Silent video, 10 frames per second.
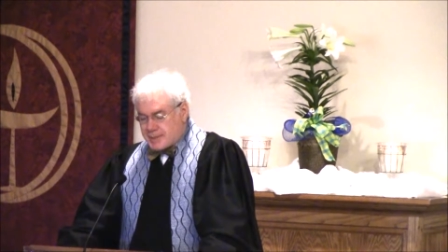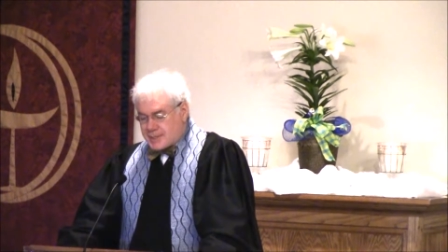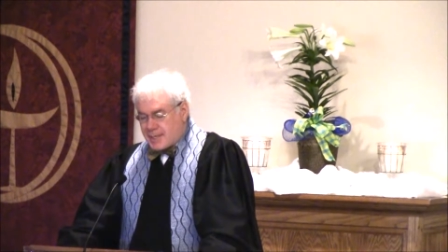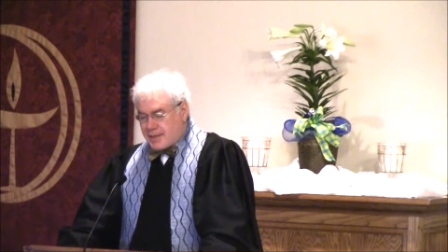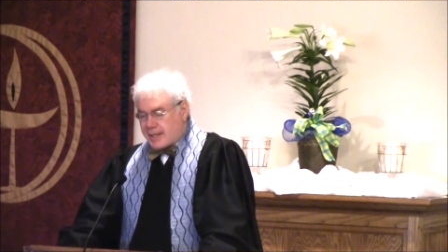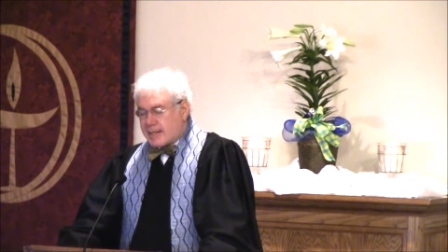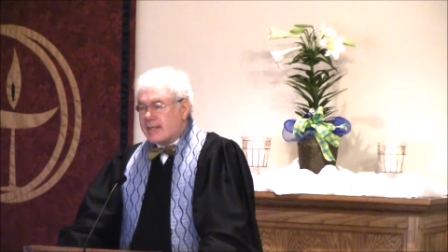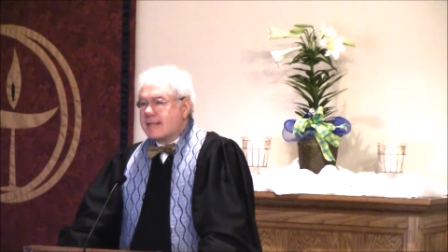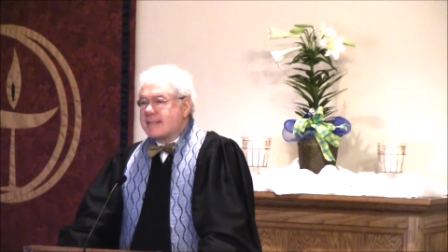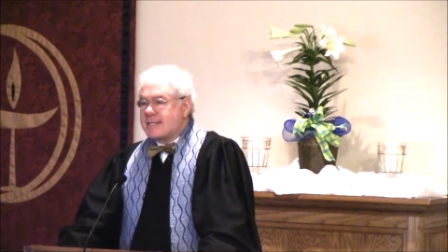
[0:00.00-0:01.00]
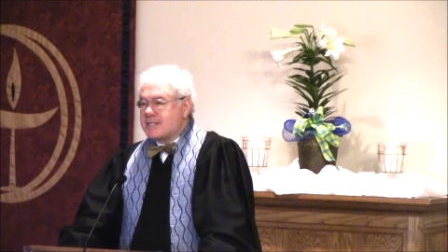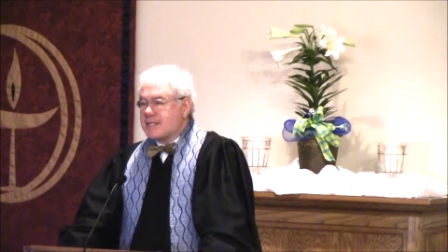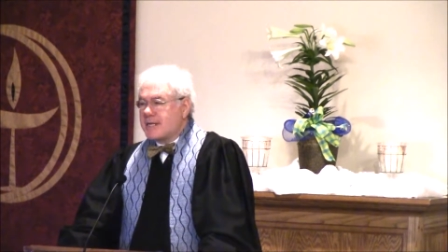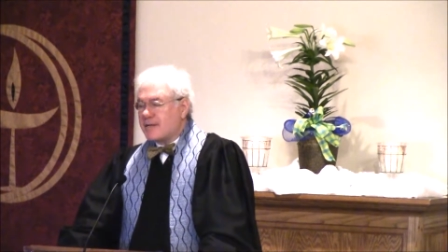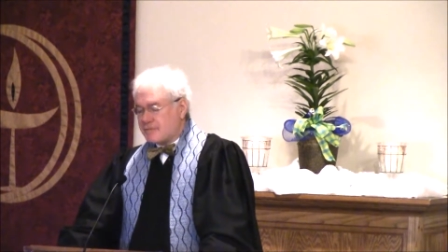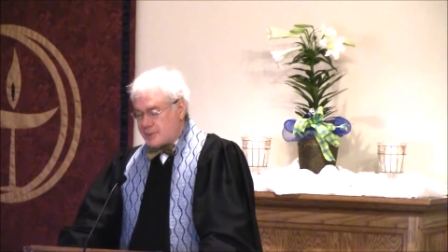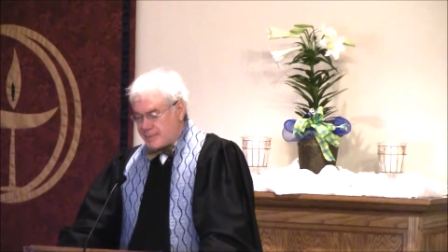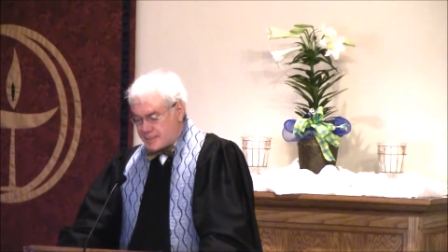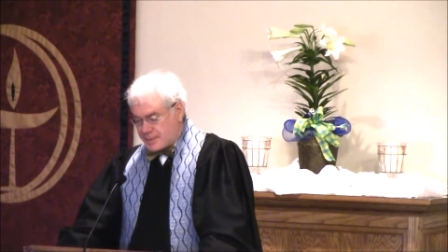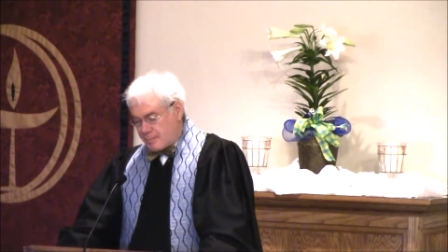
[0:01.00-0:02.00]
said that 'tis a gift to
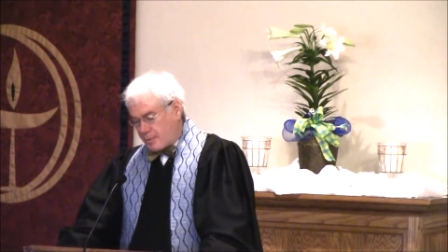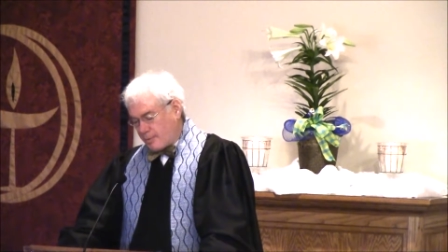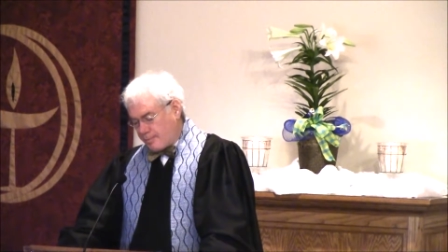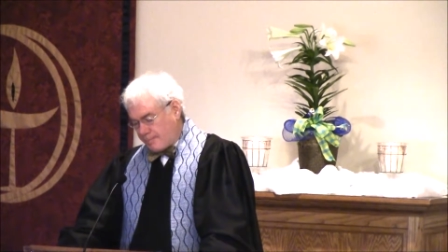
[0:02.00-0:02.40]
be simple.